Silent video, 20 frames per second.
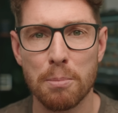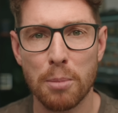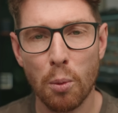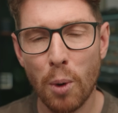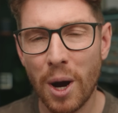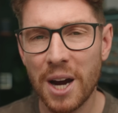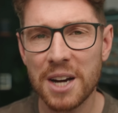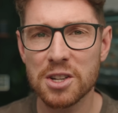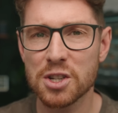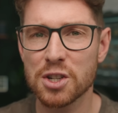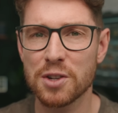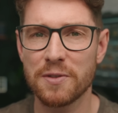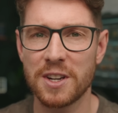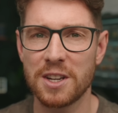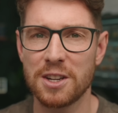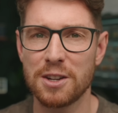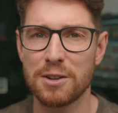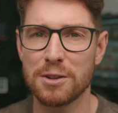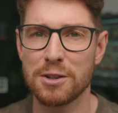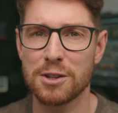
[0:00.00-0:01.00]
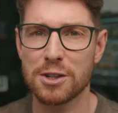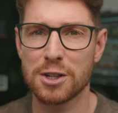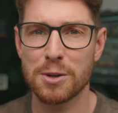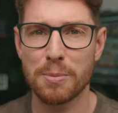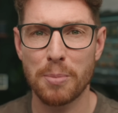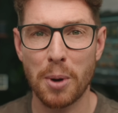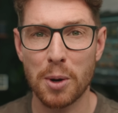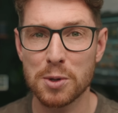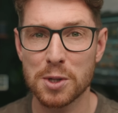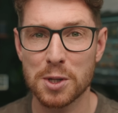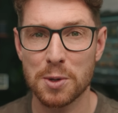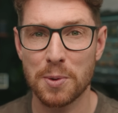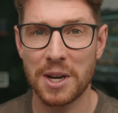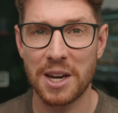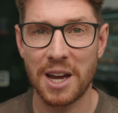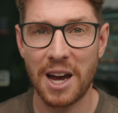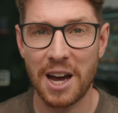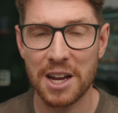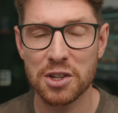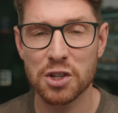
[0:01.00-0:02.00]
But why does something that's supposed to
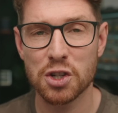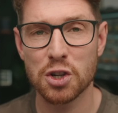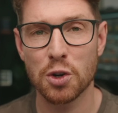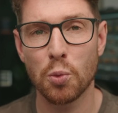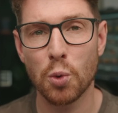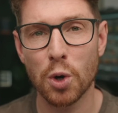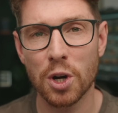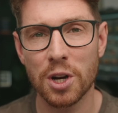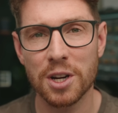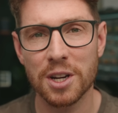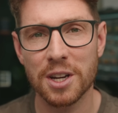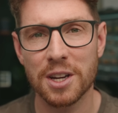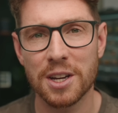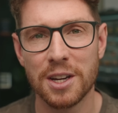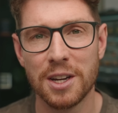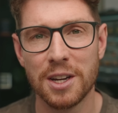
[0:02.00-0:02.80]
enhance your work